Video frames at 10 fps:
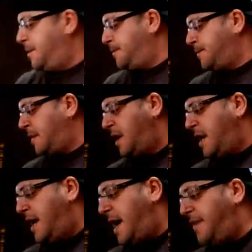
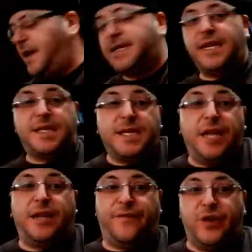And then he said,
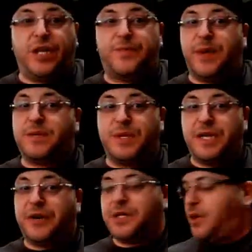Sid, if you could spare some
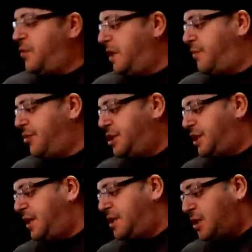stickers, I'd really
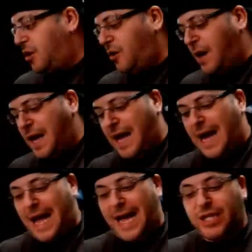appreciate it. So
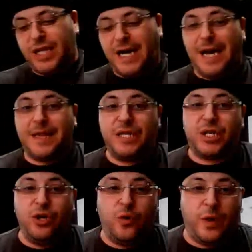I actually got
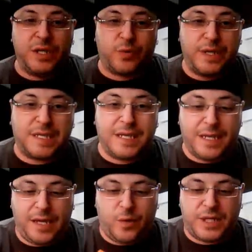these new ones
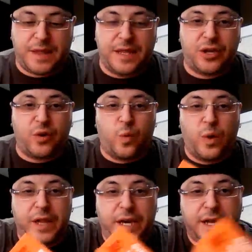recently, which I think you're
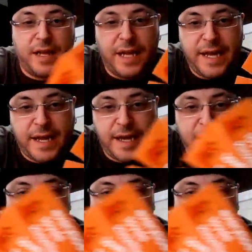really going to like.